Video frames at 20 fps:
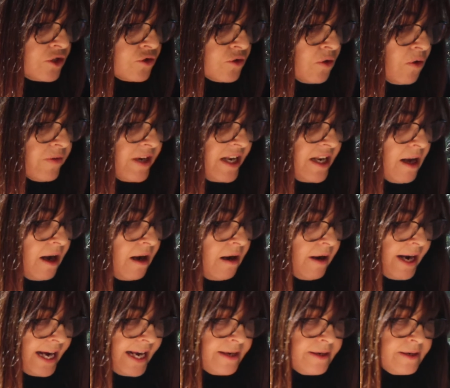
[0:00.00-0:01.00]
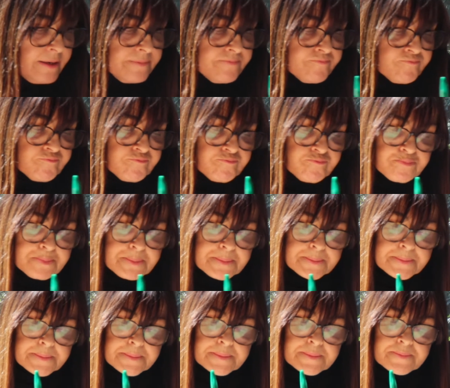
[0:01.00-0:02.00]
to draw a line,
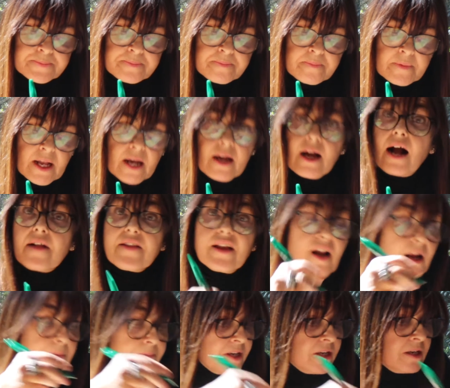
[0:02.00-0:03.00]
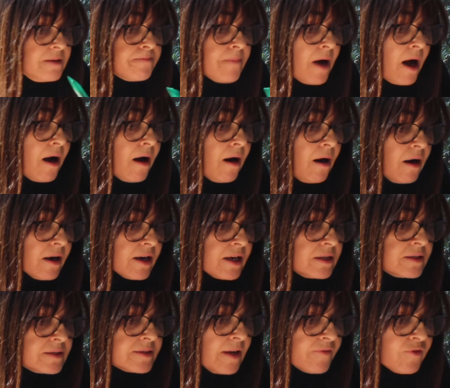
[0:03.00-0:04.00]
and then I'm going to mark.
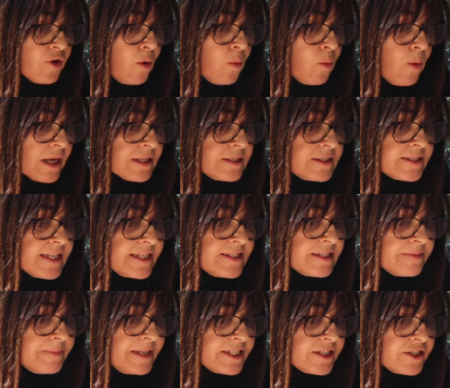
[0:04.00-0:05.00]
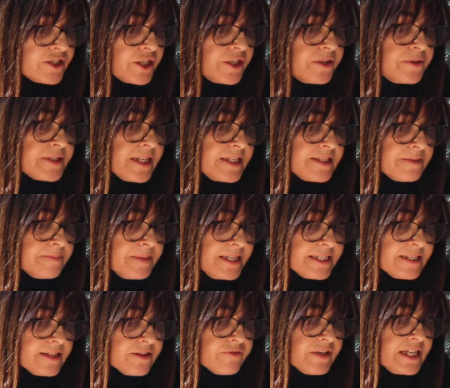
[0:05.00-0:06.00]
So I've got 1 centimetre, 2
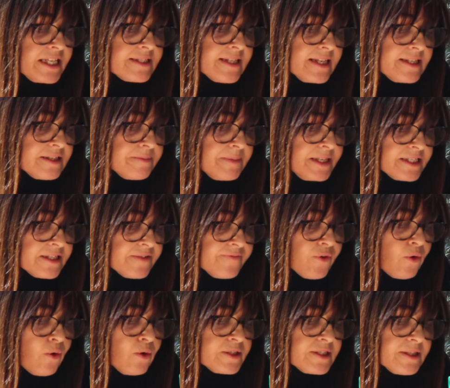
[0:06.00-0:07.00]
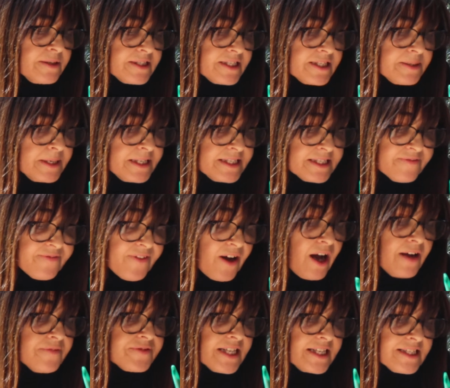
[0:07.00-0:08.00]
centimetre, 3 centimetre, 4 centimetre,
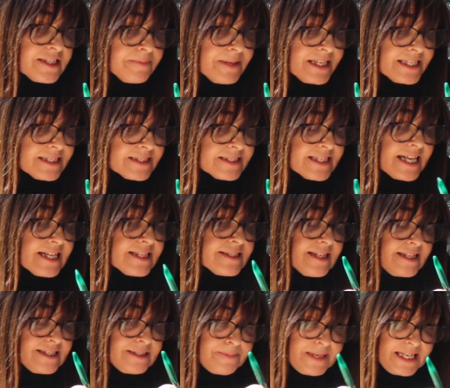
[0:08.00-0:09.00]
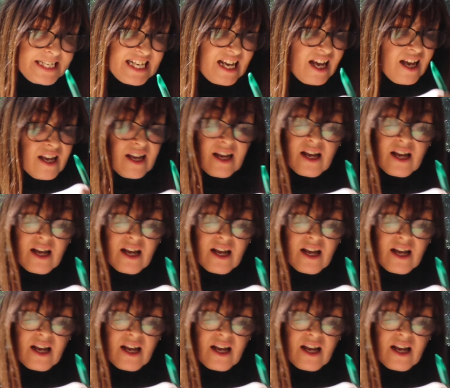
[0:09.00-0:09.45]
5 centimetre, 6 centimetre,